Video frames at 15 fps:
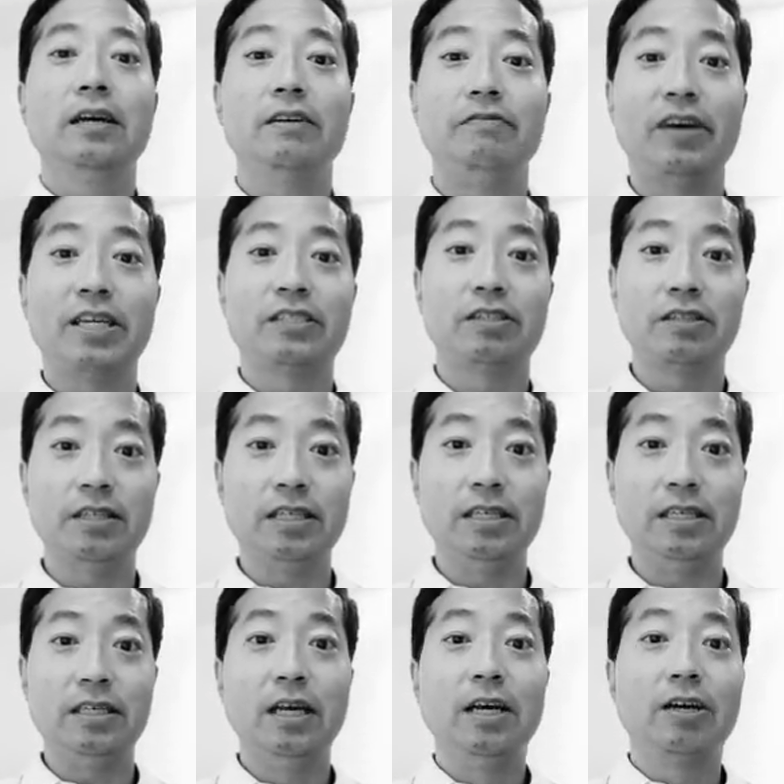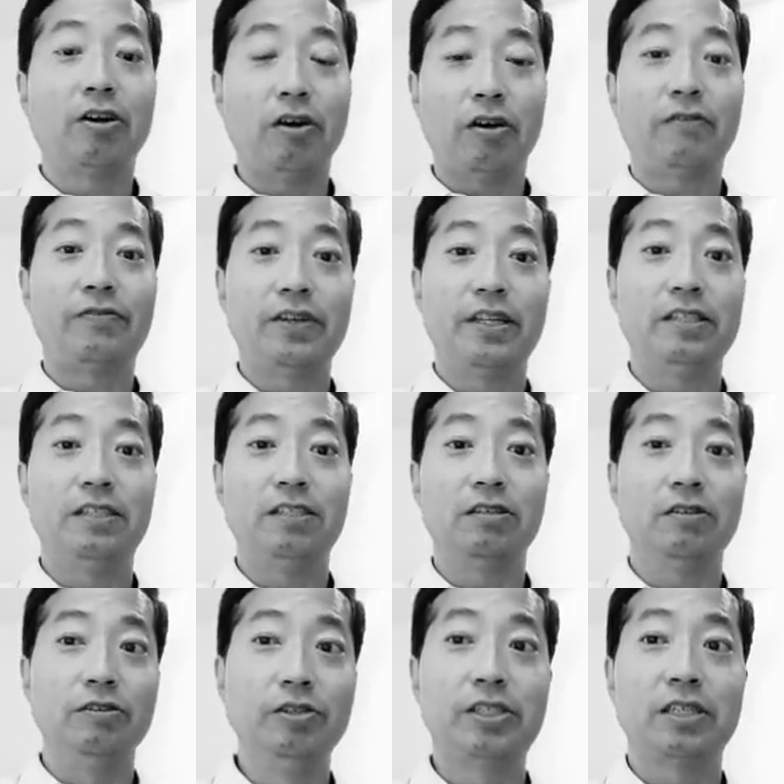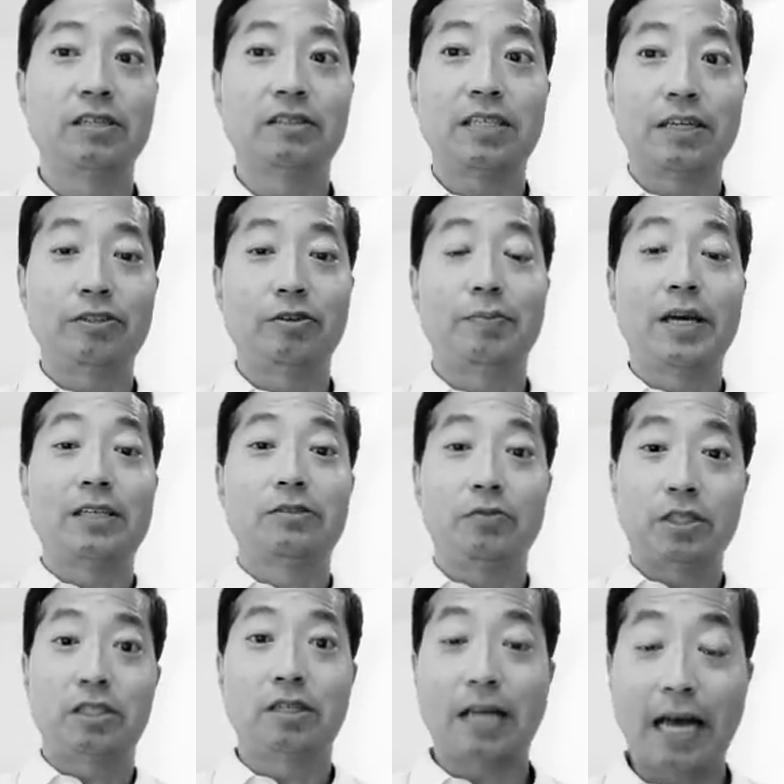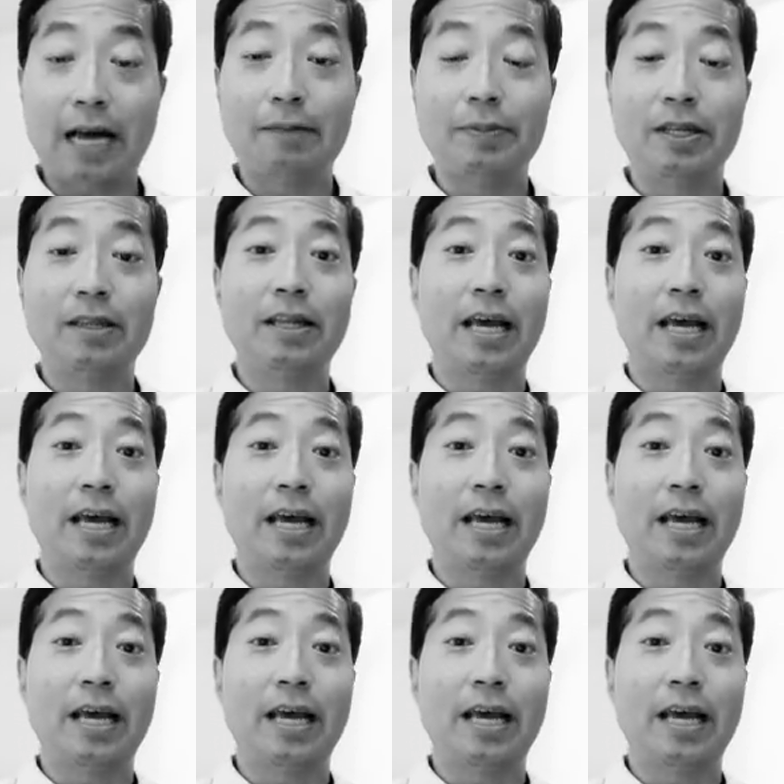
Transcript: eventually call for the dissolution of central banks, which should happen.